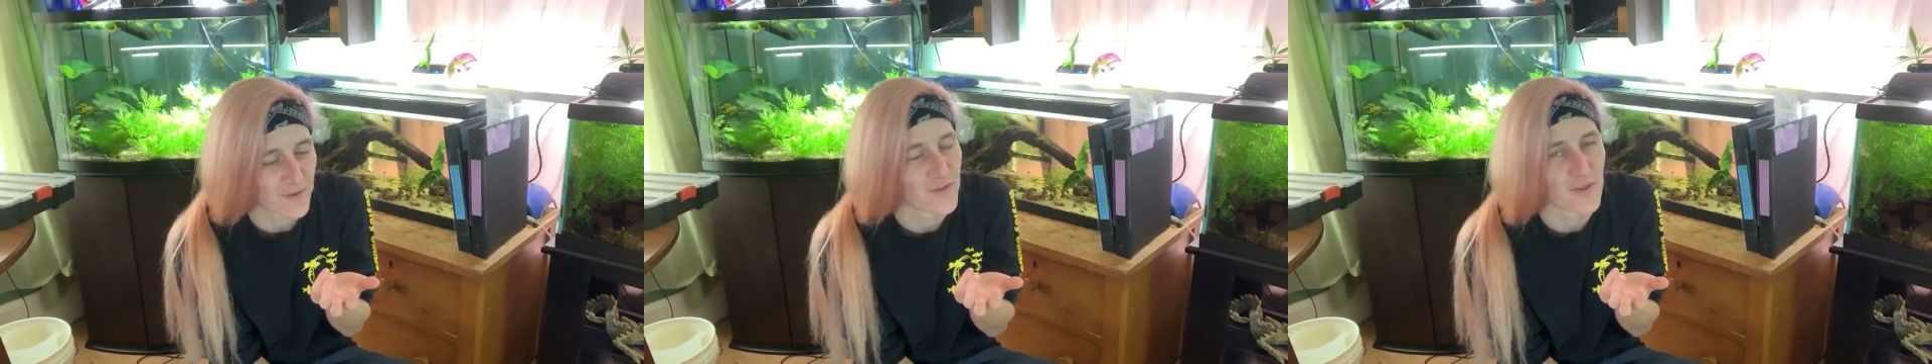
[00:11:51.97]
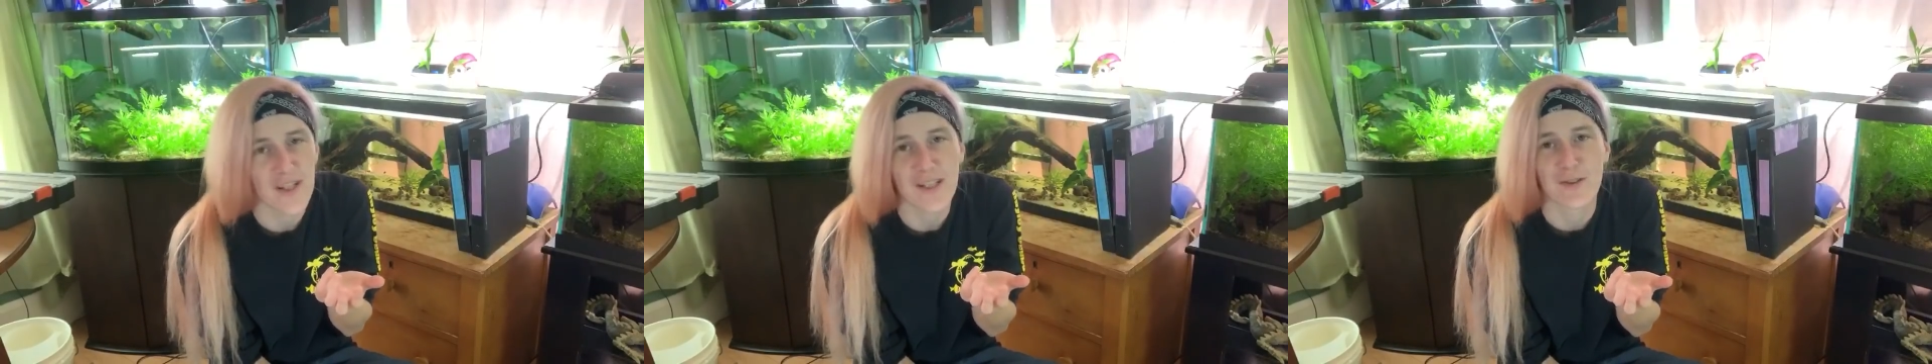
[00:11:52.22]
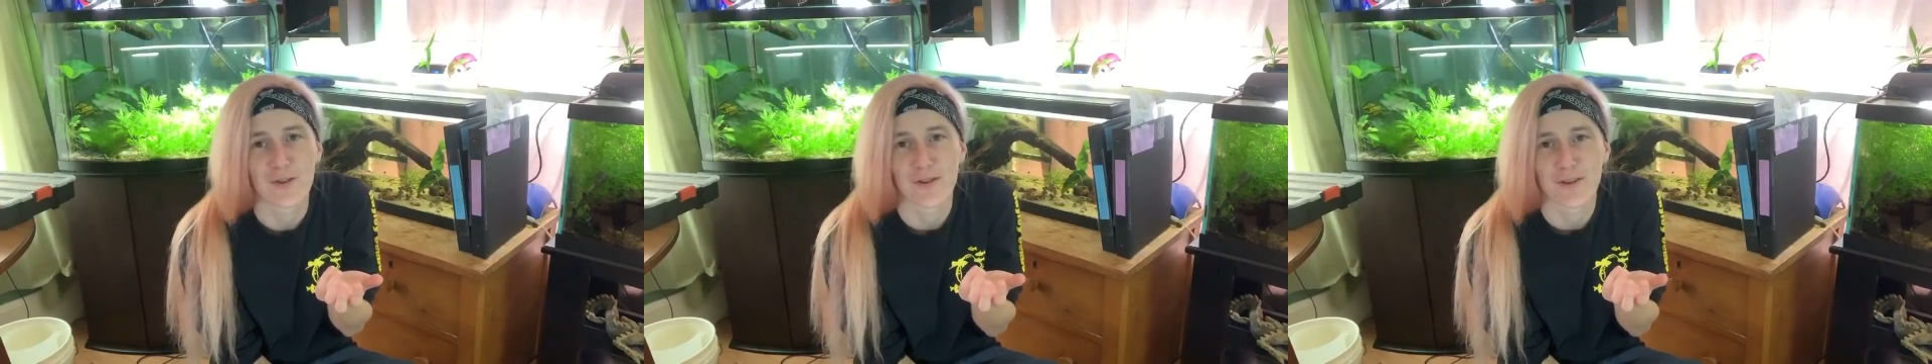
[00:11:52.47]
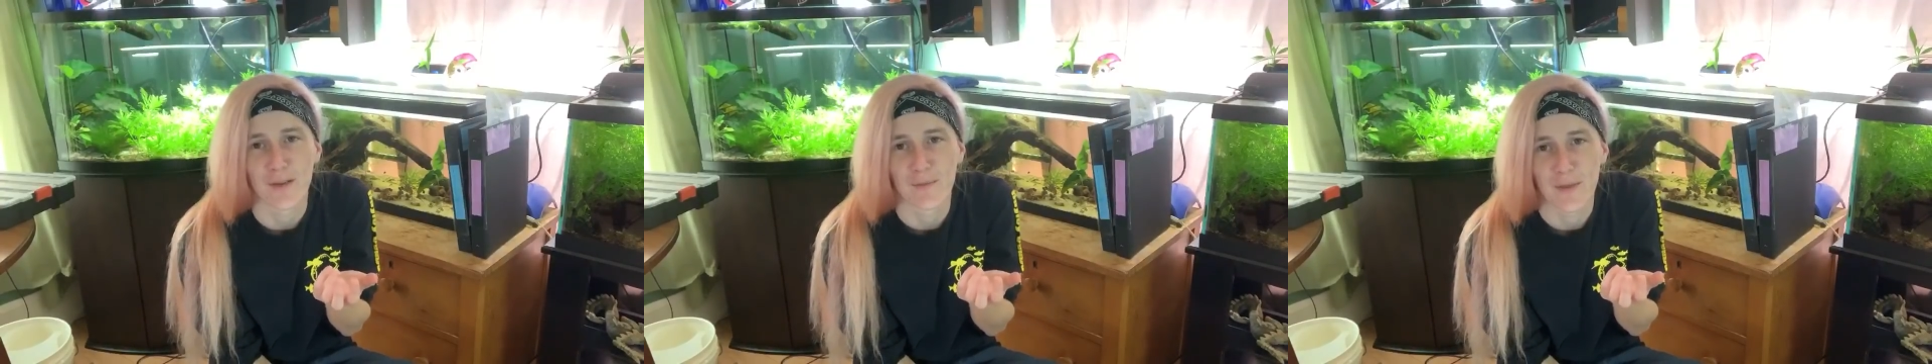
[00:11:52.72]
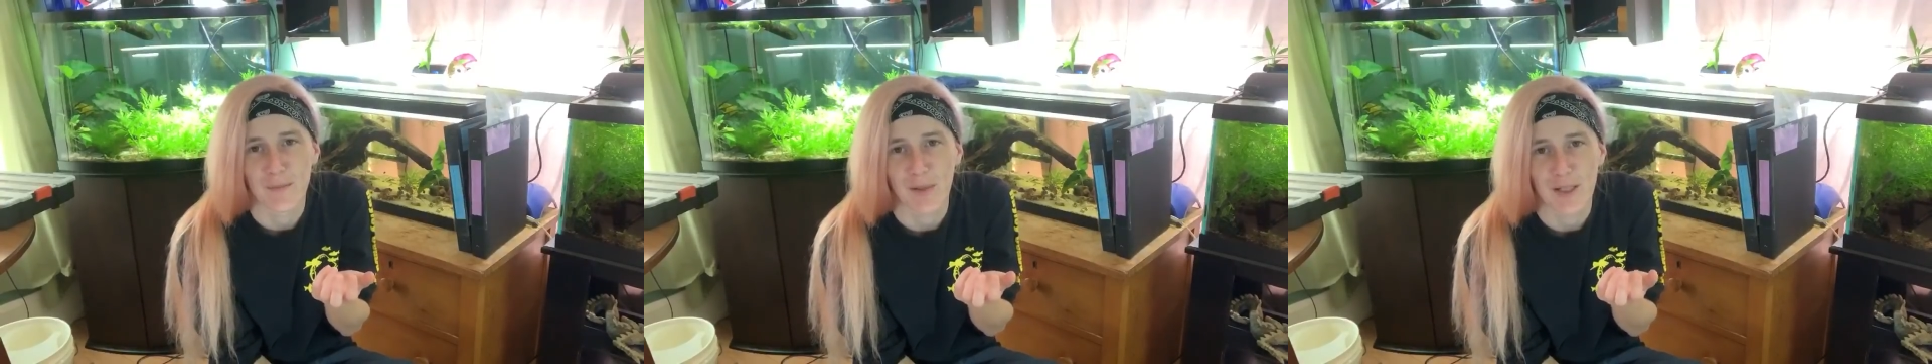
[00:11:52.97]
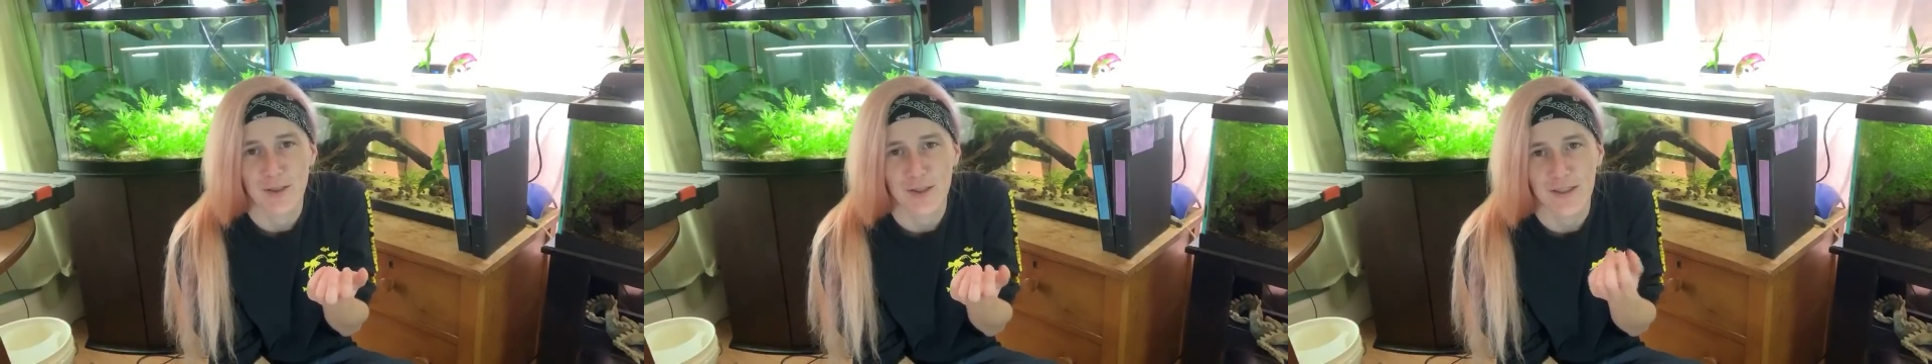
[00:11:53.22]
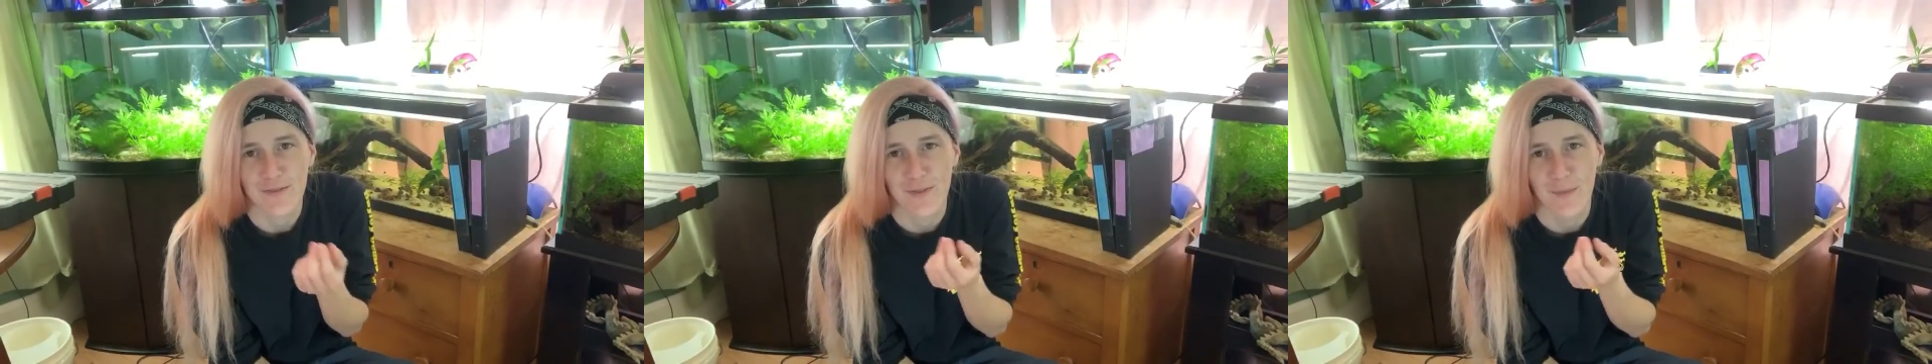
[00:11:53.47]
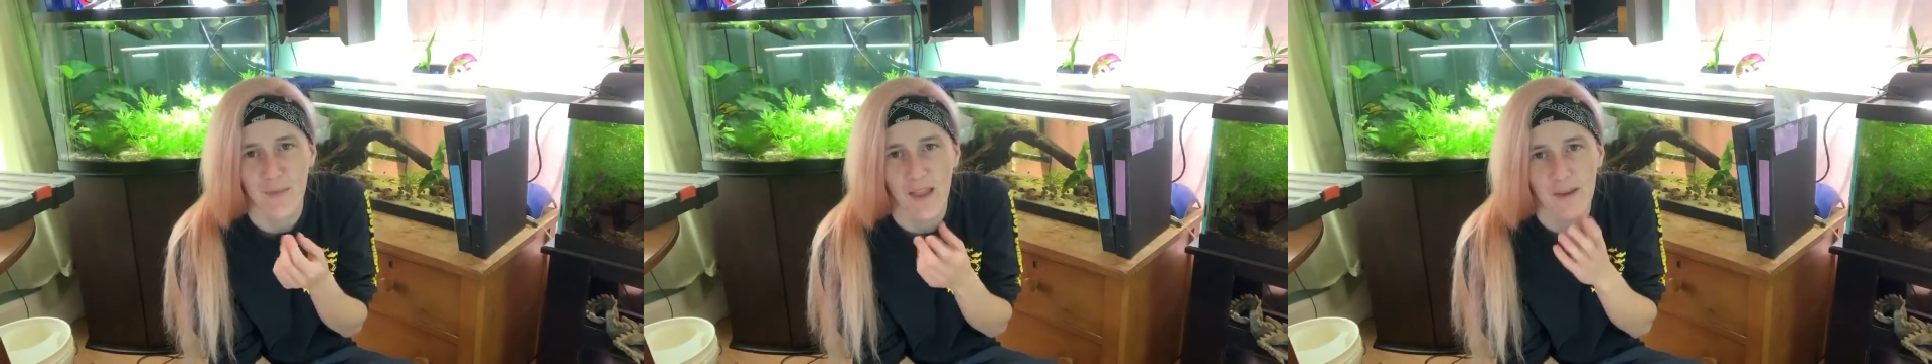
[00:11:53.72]
fridge or something, Punchy,
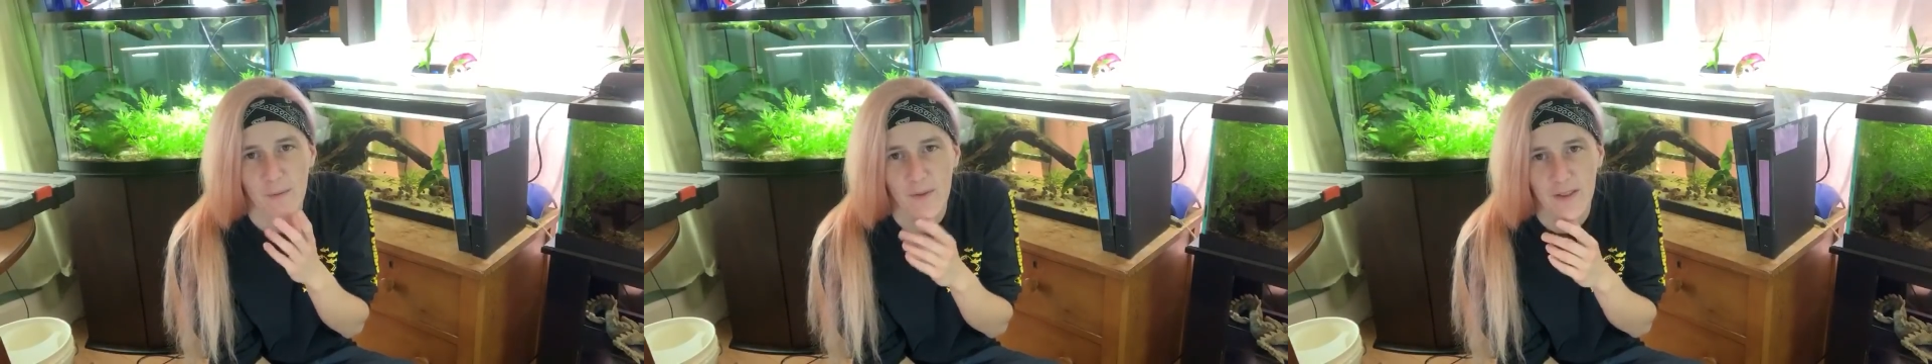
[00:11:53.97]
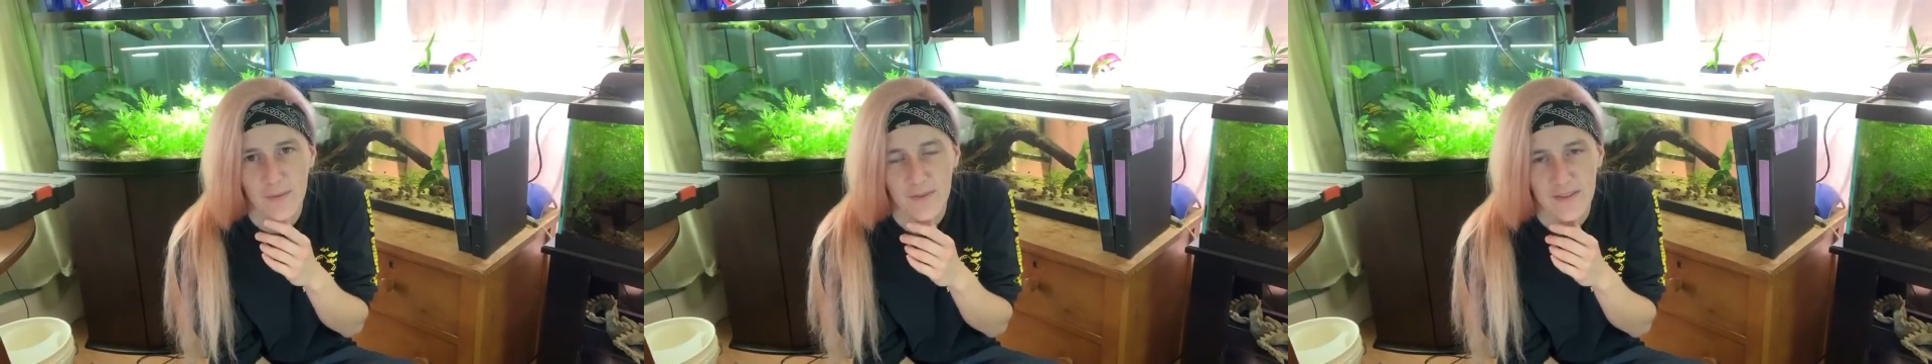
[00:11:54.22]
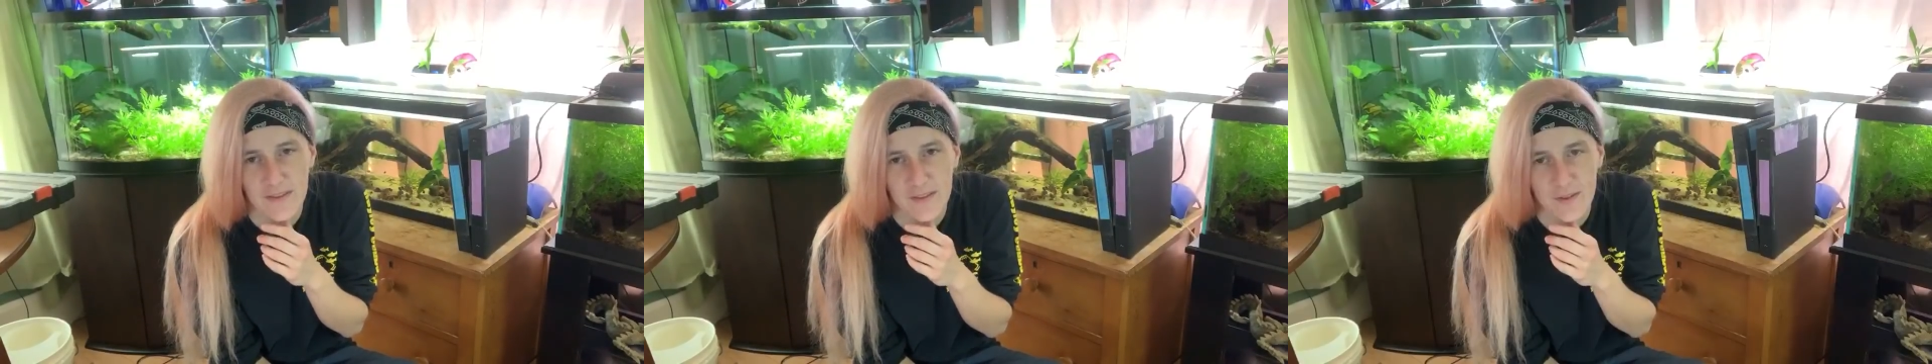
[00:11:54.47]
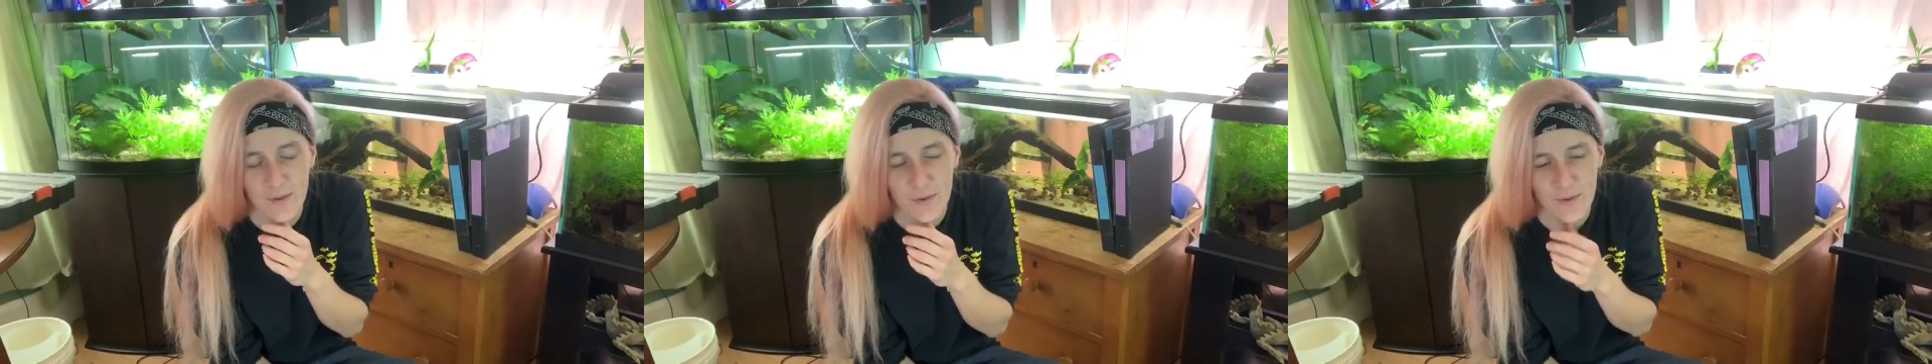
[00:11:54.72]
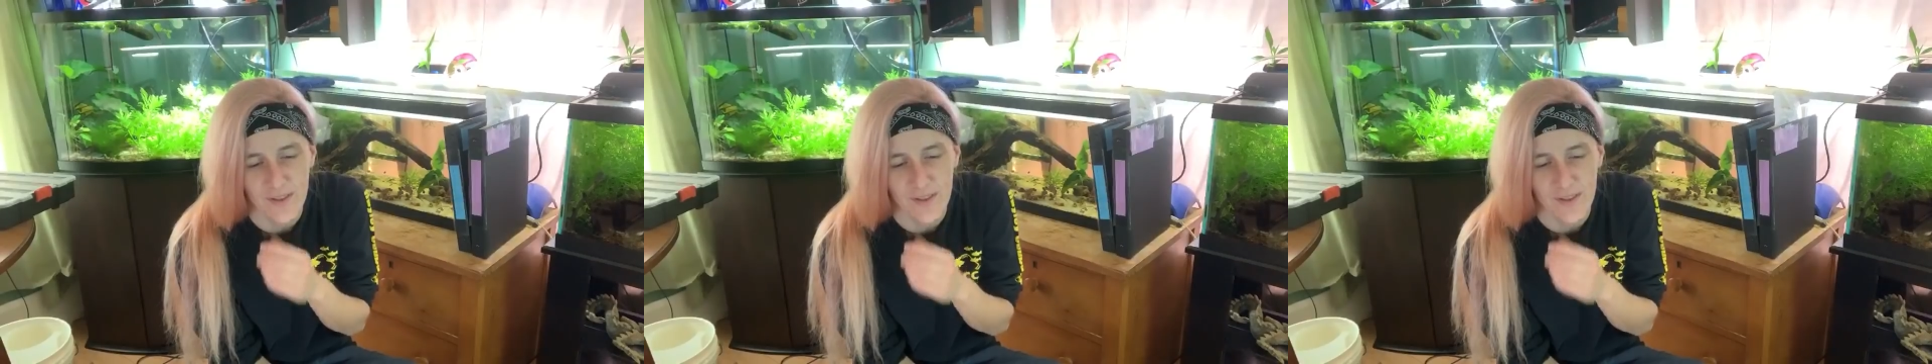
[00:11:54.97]
from like when he was in school.